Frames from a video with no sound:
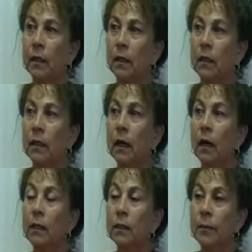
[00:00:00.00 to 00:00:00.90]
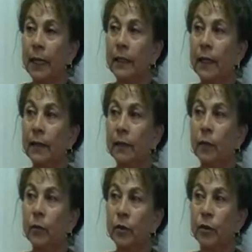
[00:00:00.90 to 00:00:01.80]
on the mainland that were
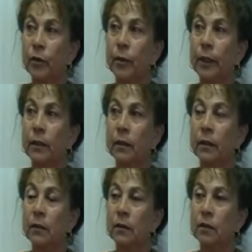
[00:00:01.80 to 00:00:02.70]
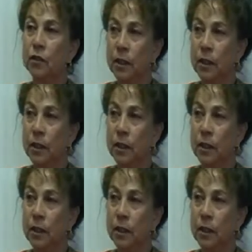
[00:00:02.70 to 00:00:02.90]
doing just